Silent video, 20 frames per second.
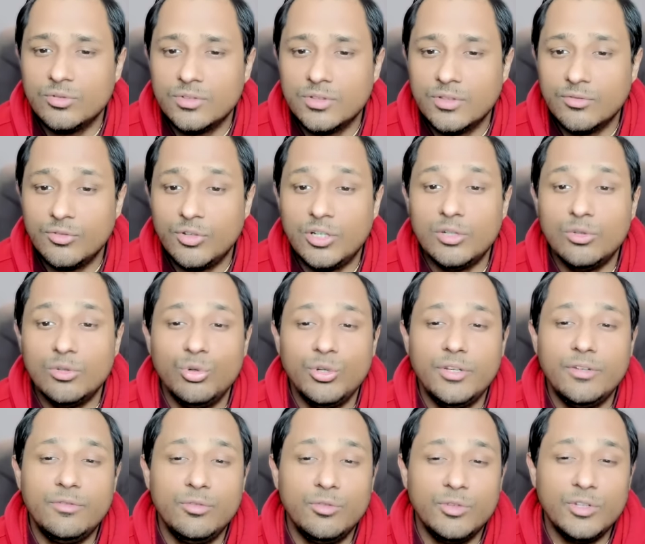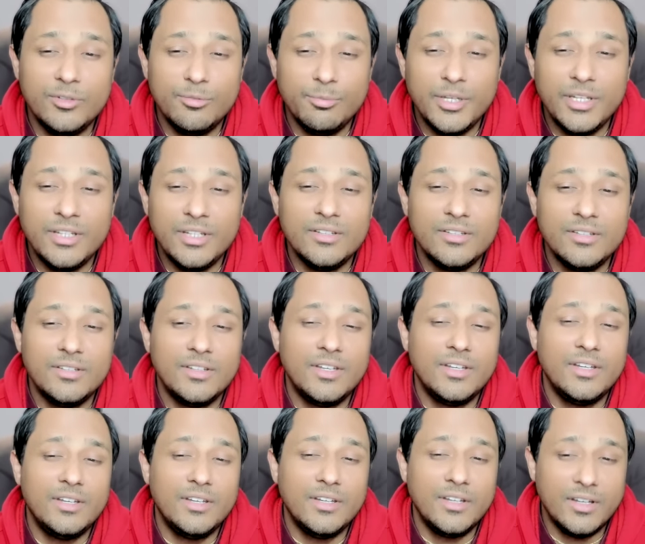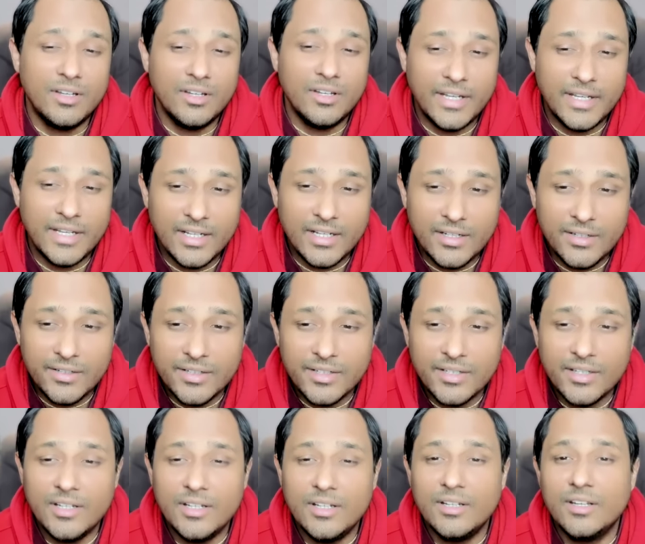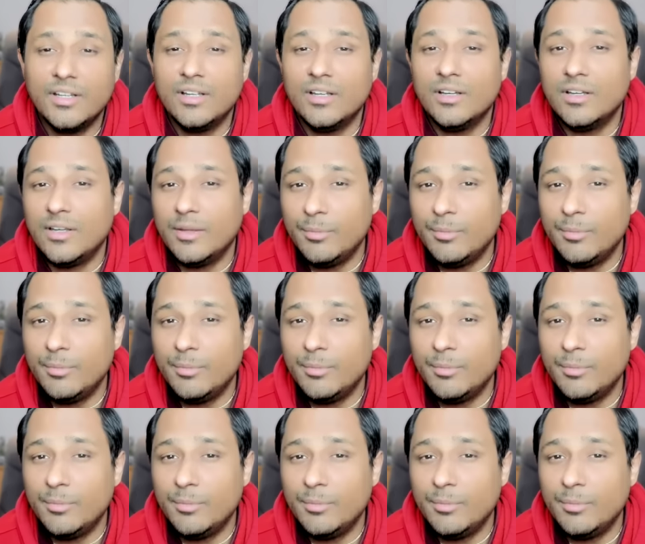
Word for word: the virgo influence beings in uh, analytical uh,